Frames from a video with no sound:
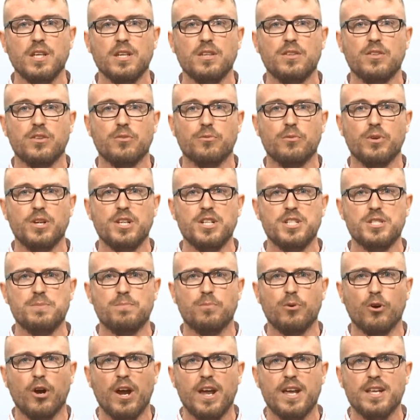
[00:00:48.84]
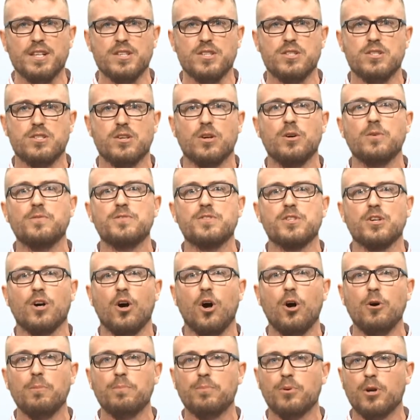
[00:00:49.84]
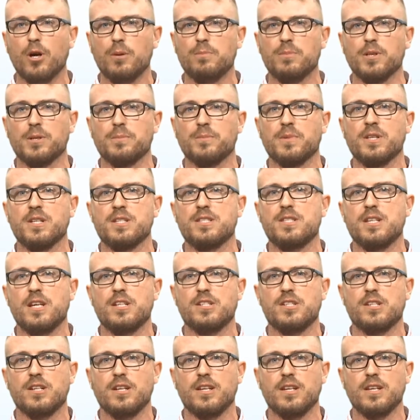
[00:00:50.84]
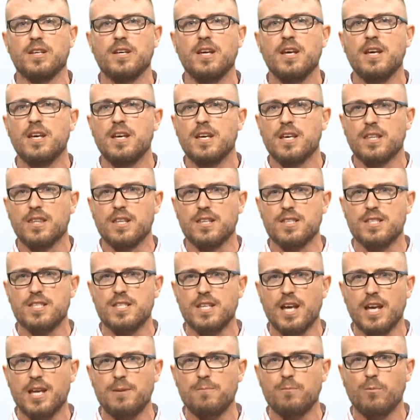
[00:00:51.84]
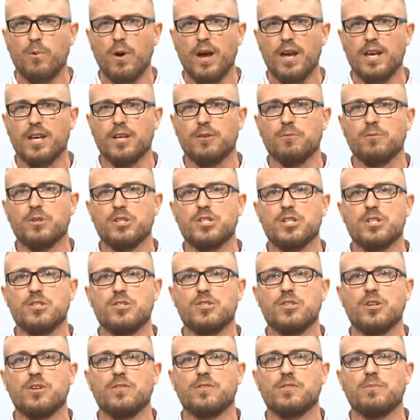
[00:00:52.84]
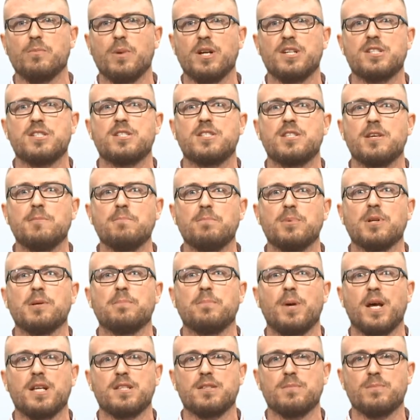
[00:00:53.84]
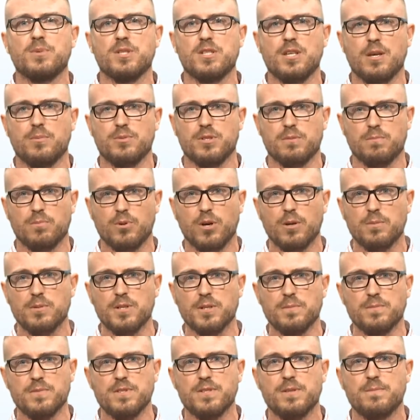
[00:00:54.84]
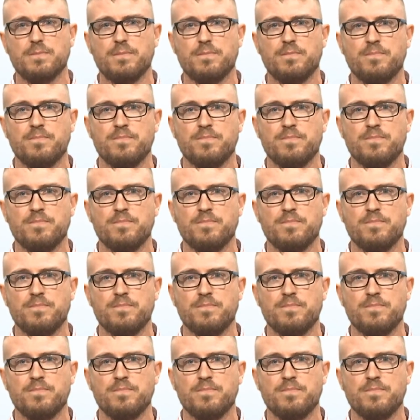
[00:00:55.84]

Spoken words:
The reader's brain solves the whole problem in essentially the same way in which it solves much simpler pattern perception problems.